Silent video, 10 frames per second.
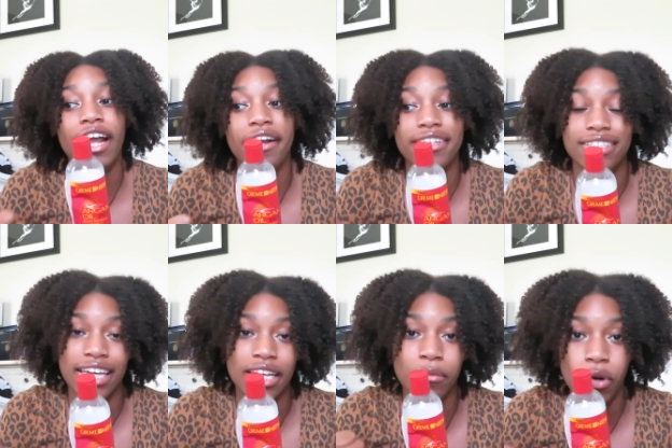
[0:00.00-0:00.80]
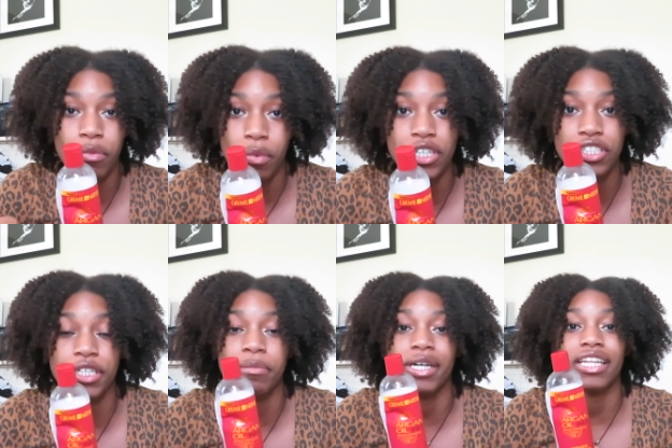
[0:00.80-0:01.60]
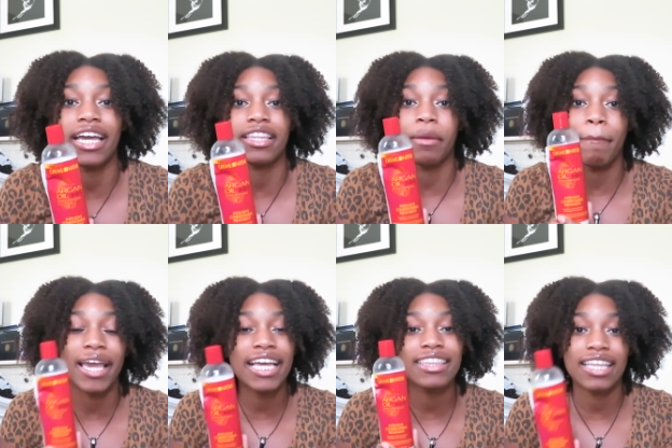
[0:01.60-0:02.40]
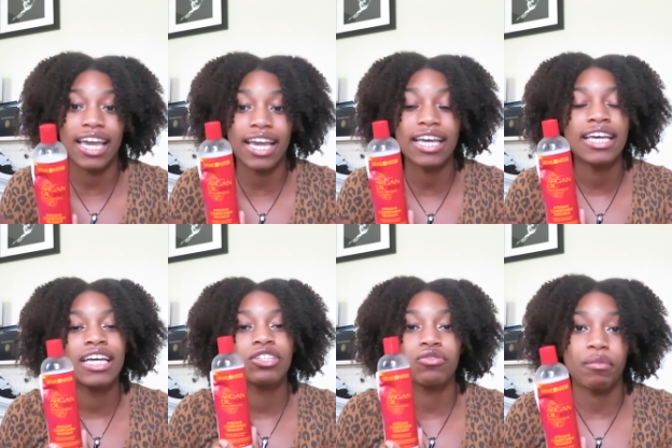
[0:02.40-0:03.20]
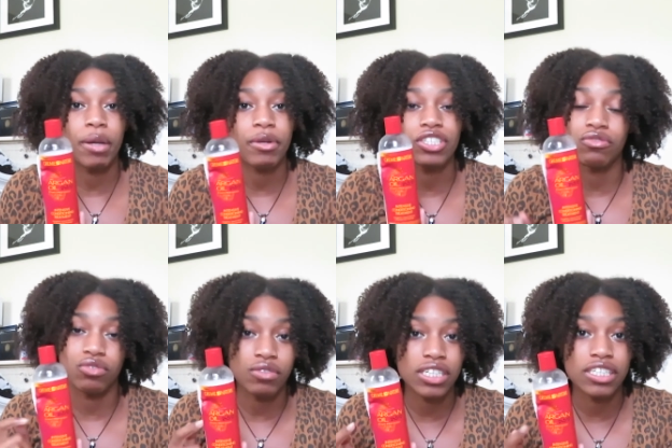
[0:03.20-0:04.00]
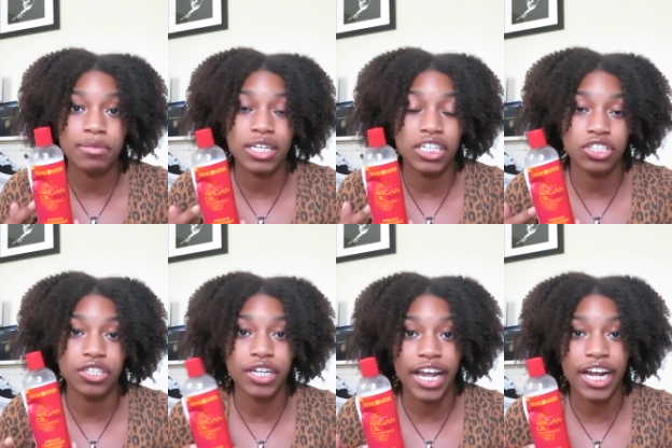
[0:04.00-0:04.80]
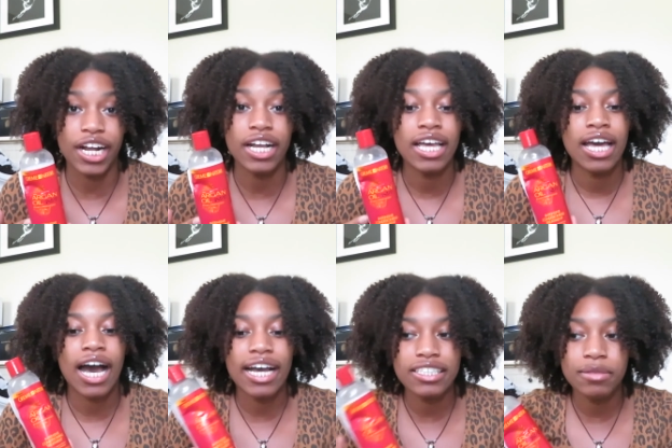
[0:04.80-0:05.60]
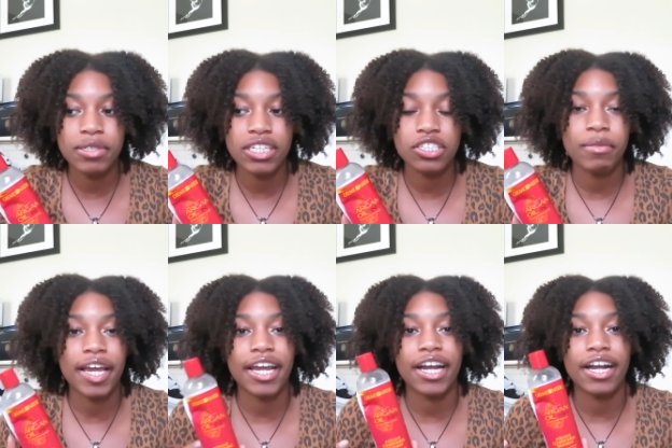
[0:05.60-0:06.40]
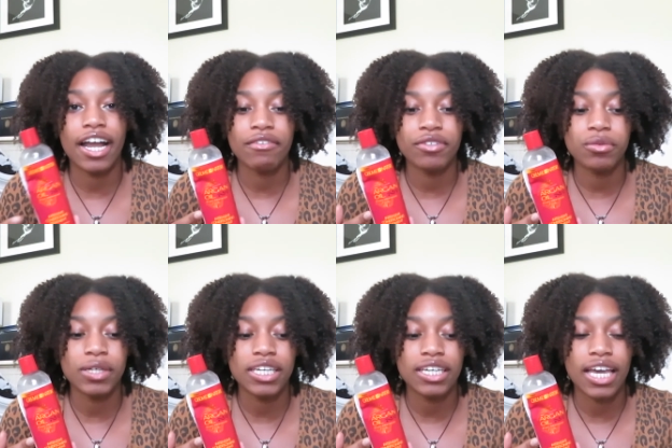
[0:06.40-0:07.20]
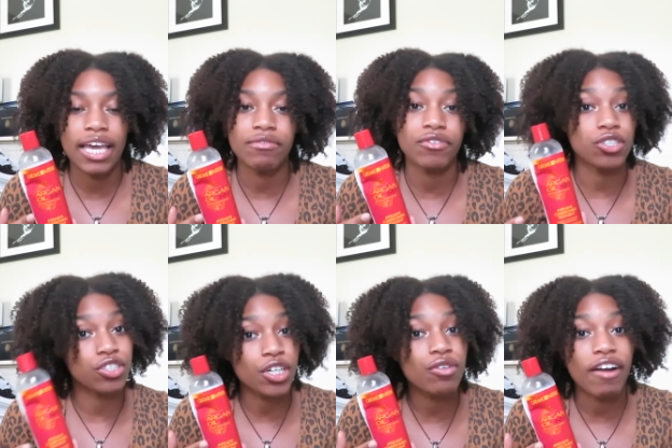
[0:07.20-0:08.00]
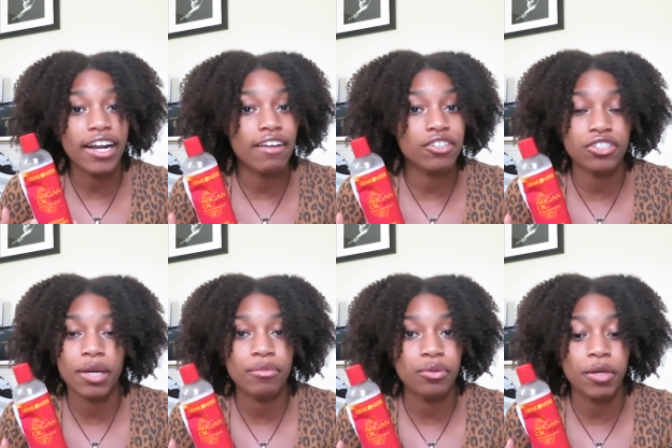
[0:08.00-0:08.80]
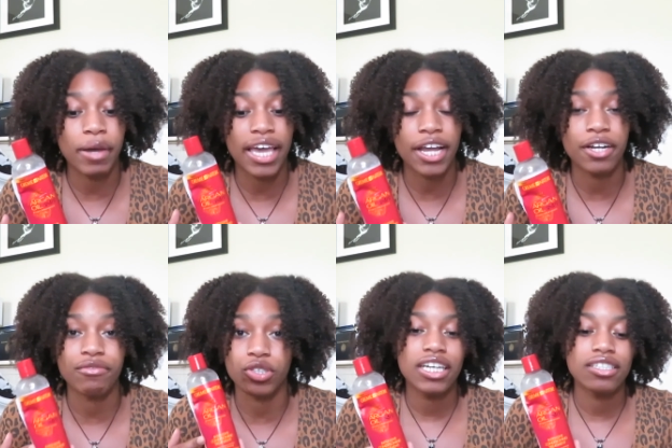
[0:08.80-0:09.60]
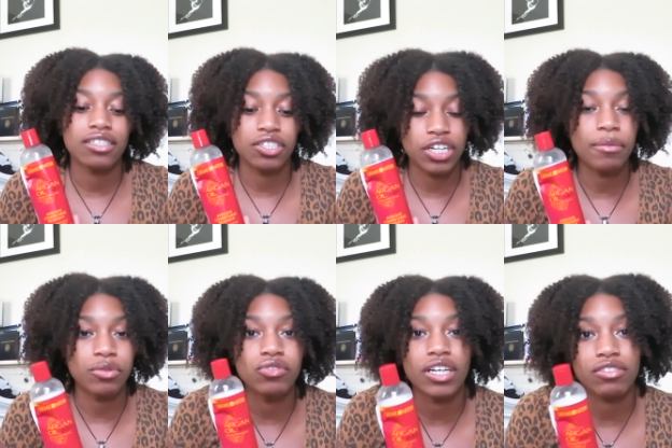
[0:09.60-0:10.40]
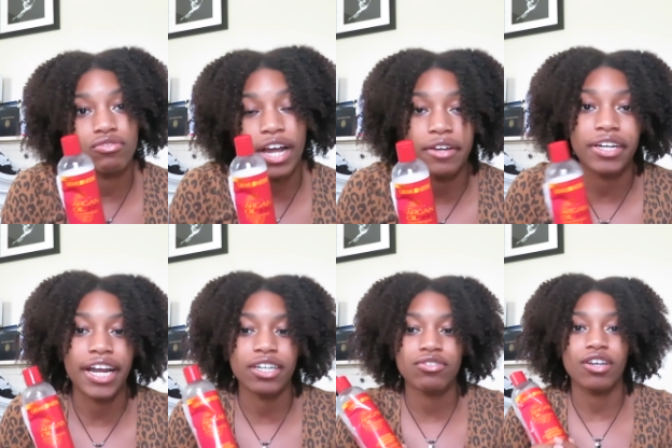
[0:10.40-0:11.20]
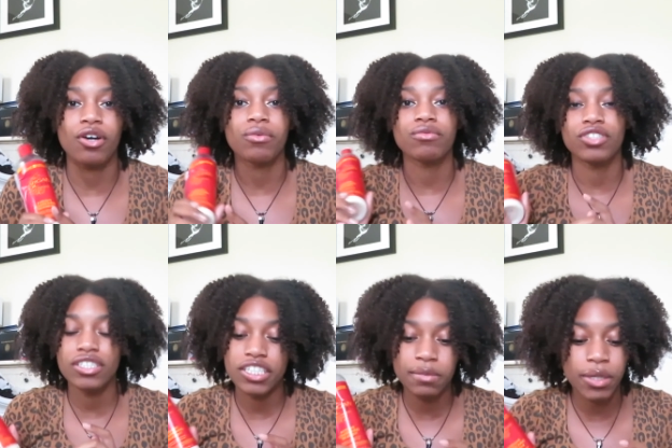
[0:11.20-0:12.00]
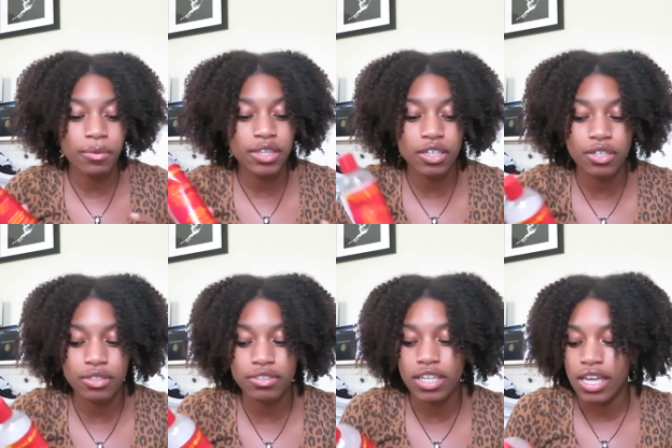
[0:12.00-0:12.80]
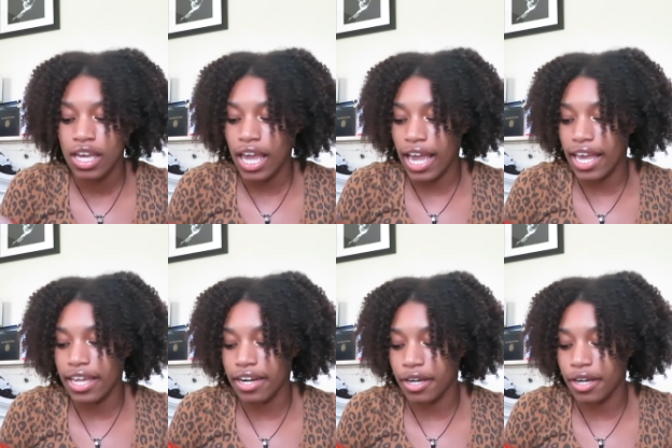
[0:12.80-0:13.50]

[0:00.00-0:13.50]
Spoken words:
hair is getting more moisture, but like the main thing to remember is you do need to deep condition your hair. I deep condition my hair every week, and for sure right after shampooing my hair, because the shampoo does dry your hair. So just experiment with those. And